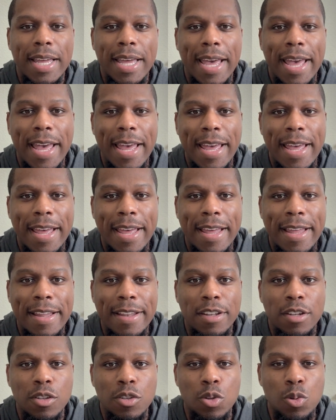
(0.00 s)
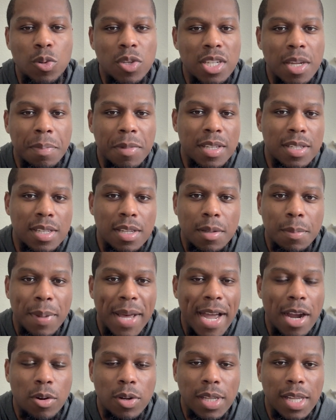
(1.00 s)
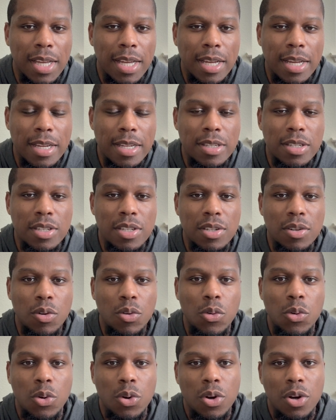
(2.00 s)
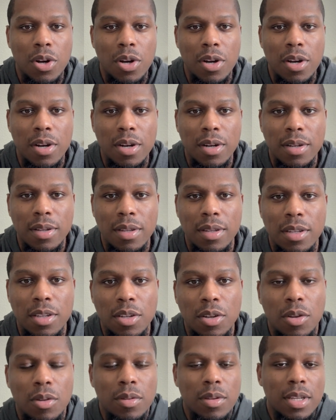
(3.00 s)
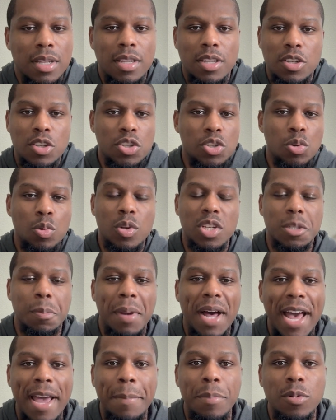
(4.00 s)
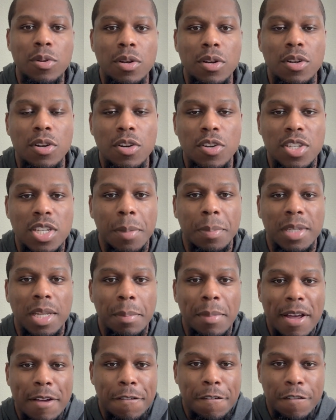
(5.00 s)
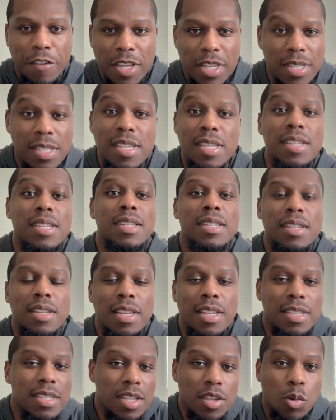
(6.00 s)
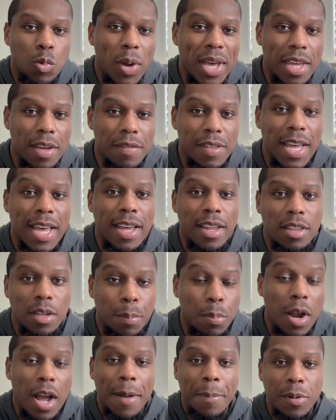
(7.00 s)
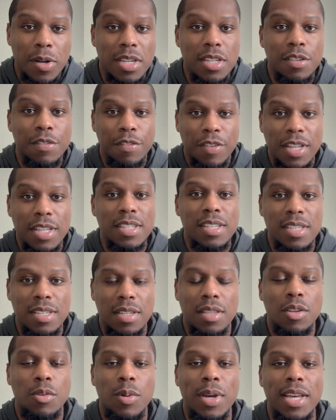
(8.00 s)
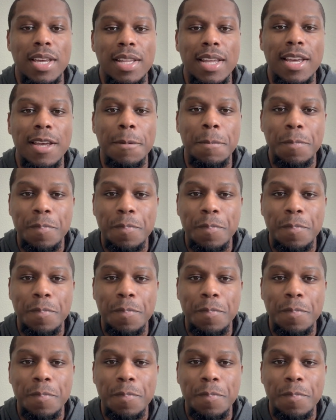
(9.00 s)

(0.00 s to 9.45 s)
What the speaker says: and do something to the power lines, or the sewage pipe or something, my fence is in the way of that. The property's fence is in the way of that.